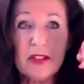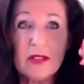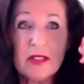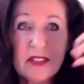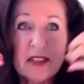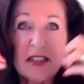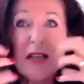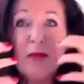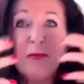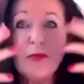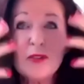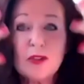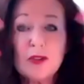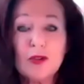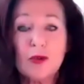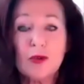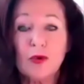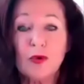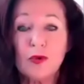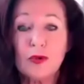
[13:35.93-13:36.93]
seems
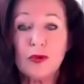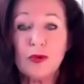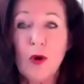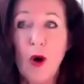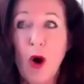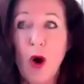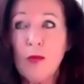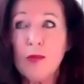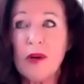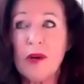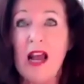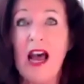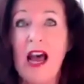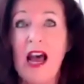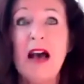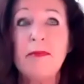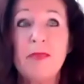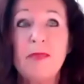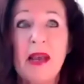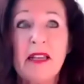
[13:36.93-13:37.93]
to to open
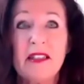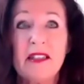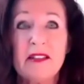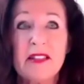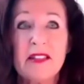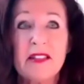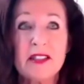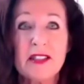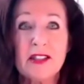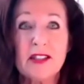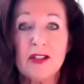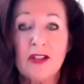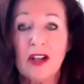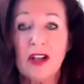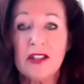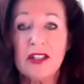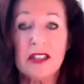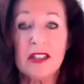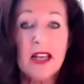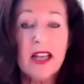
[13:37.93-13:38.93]
up and this is
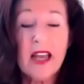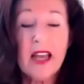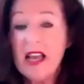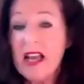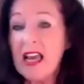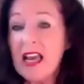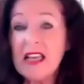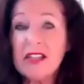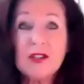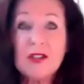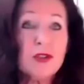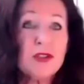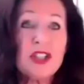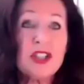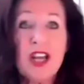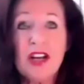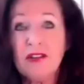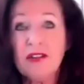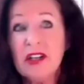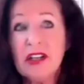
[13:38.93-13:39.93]
not a
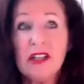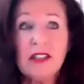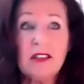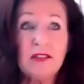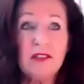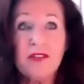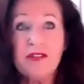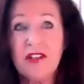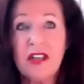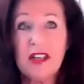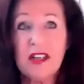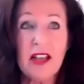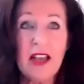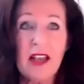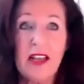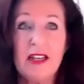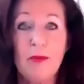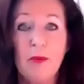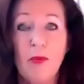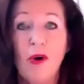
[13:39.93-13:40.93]
esoterical thing
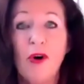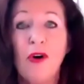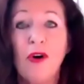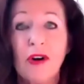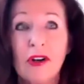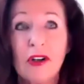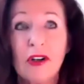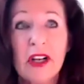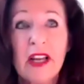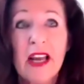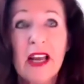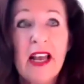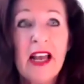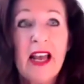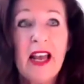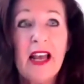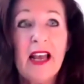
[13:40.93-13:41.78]
yeah, anymore. That's right.